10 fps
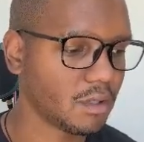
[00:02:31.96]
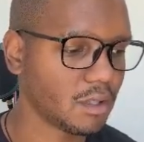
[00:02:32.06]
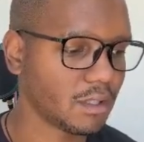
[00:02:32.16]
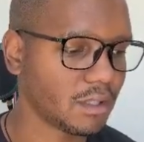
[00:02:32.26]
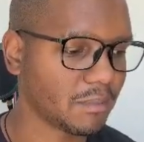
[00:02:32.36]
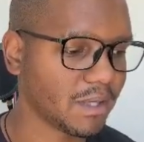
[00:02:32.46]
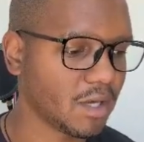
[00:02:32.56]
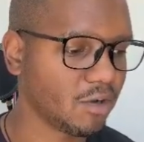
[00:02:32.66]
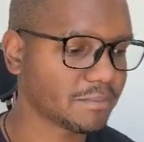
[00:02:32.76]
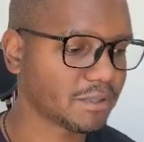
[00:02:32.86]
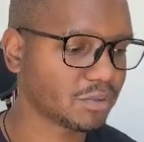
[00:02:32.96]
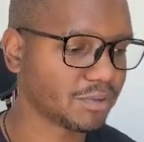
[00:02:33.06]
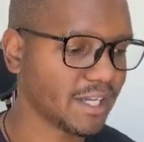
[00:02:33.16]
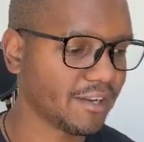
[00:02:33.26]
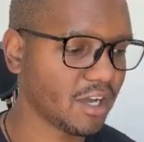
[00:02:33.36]
And then by the hospital
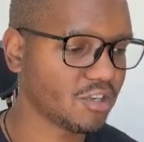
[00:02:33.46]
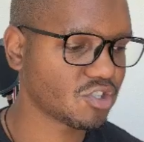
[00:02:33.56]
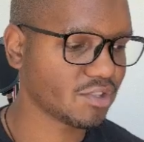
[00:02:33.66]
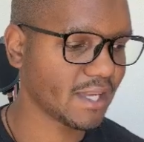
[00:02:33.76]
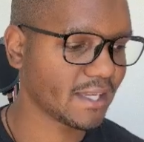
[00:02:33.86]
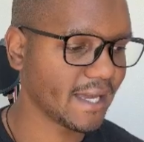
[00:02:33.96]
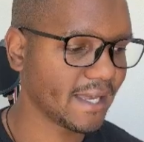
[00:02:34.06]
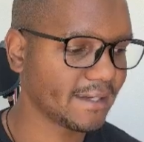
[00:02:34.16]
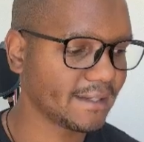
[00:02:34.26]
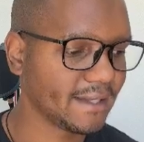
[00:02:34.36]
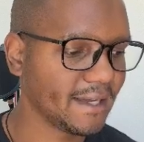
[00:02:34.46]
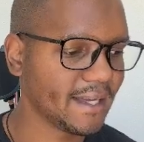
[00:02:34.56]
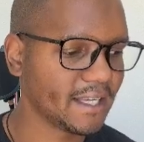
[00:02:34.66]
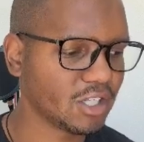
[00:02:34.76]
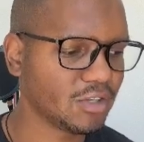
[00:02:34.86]
here, going straight again.
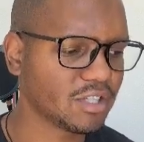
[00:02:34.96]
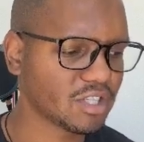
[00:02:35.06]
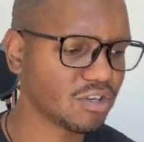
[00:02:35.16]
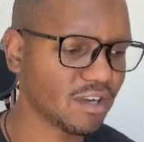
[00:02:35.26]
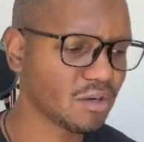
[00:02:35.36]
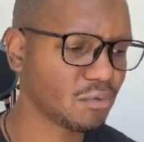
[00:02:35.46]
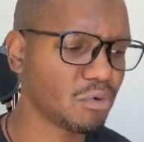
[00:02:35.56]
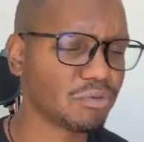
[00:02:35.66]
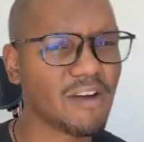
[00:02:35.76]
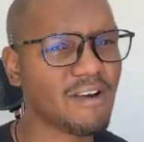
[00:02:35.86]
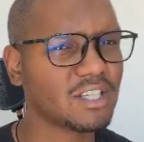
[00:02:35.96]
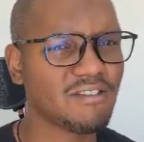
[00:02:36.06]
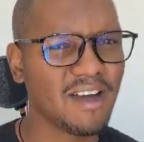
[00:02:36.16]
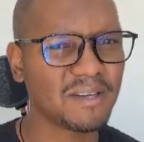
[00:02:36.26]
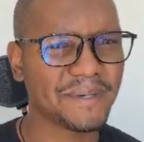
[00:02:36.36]
And you notice it's not going all the way around the
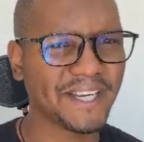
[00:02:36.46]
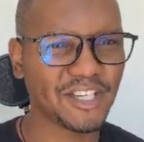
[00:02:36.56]
roundabout.